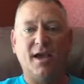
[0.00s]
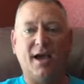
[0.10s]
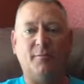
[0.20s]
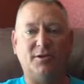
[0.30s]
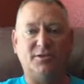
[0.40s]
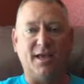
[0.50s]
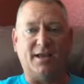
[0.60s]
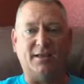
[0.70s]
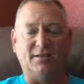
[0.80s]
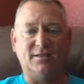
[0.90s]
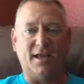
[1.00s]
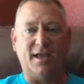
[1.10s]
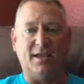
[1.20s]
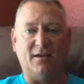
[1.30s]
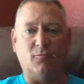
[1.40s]
how much that can
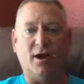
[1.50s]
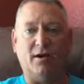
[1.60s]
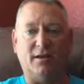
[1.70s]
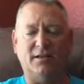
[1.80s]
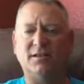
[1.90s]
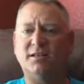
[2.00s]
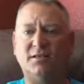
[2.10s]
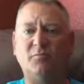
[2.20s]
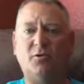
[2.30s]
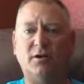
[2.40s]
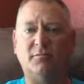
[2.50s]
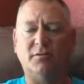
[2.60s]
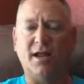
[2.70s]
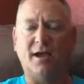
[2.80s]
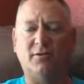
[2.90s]
stay and wear. And it's important not